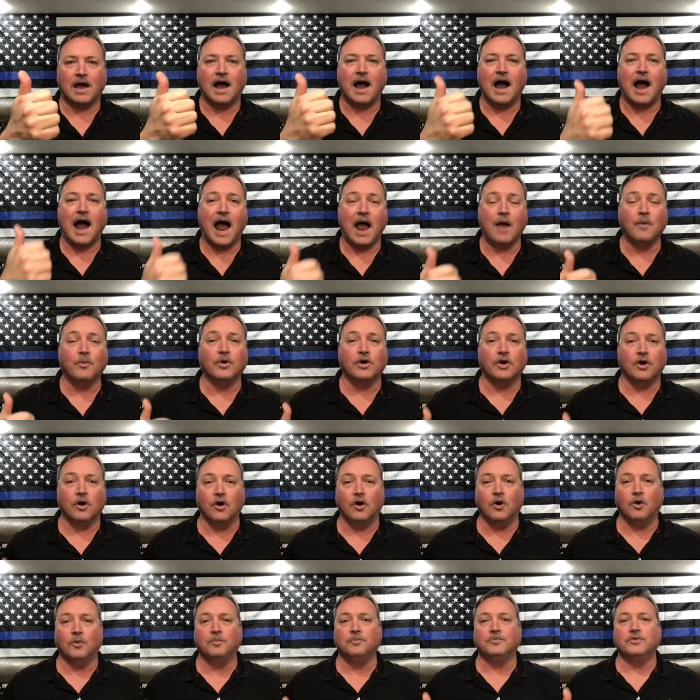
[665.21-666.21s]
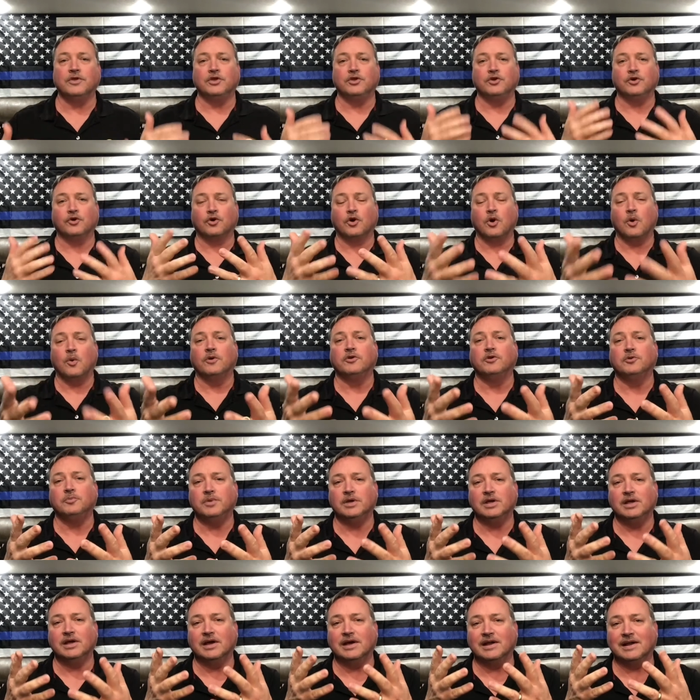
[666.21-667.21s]
I would hope that you're going to
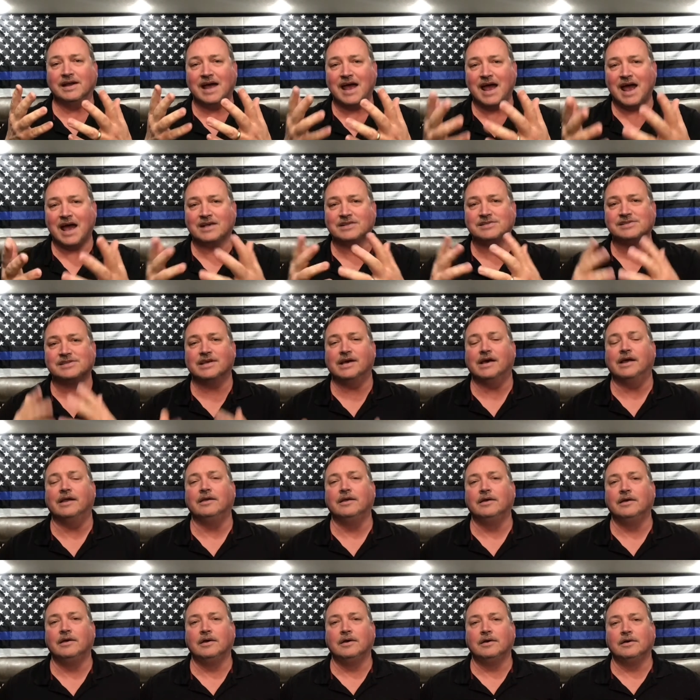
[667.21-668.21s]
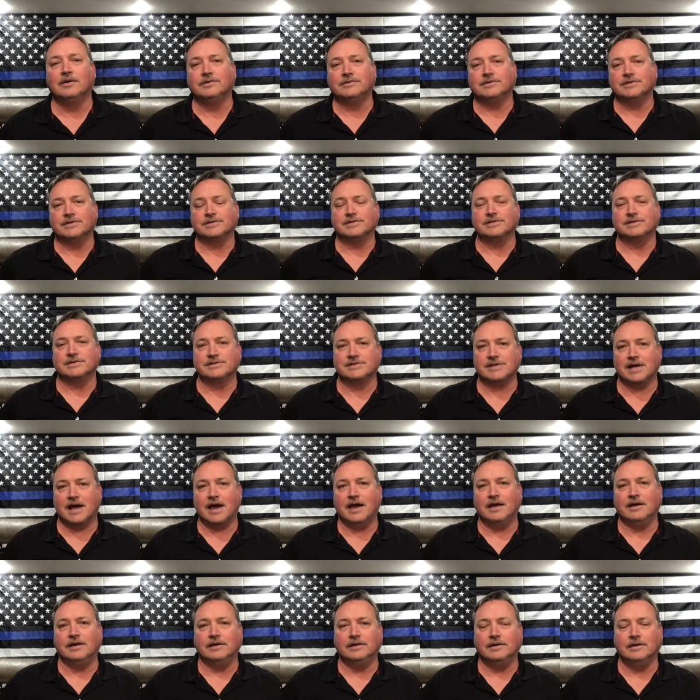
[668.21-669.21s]
be an asset to
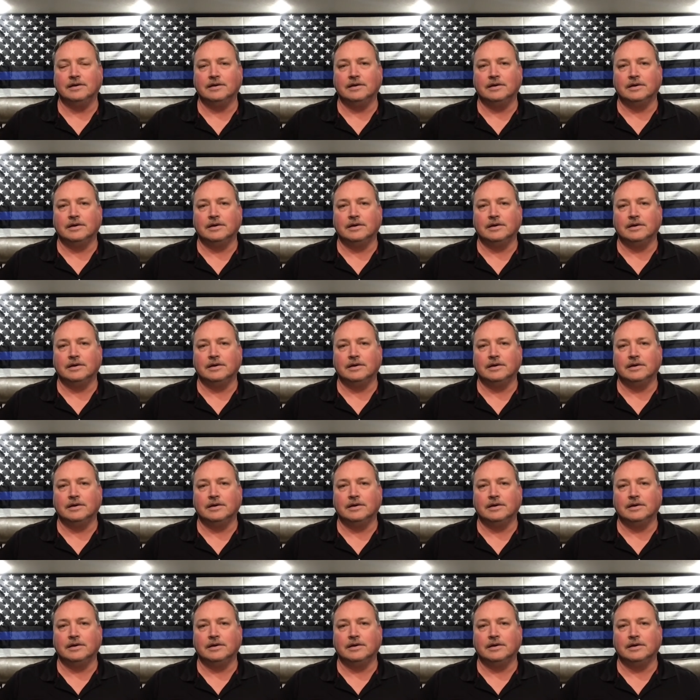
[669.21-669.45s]
society.